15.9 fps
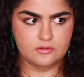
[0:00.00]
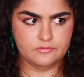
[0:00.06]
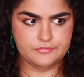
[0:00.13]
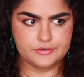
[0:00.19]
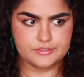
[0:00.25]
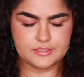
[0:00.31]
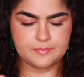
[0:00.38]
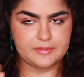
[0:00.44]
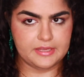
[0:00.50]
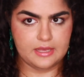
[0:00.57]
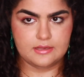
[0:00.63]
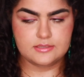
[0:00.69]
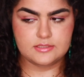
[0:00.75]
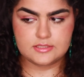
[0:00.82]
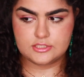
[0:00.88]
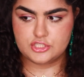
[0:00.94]
for something
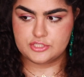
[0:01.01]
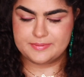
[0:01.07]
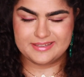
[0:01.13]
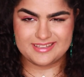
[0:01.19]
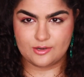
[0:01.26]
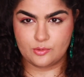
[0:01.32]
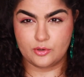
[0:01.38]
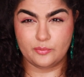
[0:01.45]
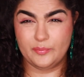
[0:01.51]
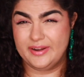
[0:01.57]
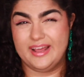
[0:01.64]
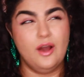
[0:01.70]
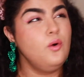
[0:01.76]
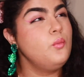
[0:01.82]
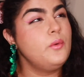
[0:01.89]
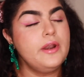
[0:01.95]
else just because I don't want to run
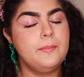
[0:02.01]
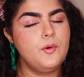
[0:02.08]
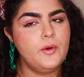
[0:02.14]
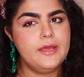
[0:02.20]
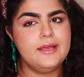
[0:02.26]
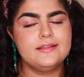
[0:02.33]
out when I'm away,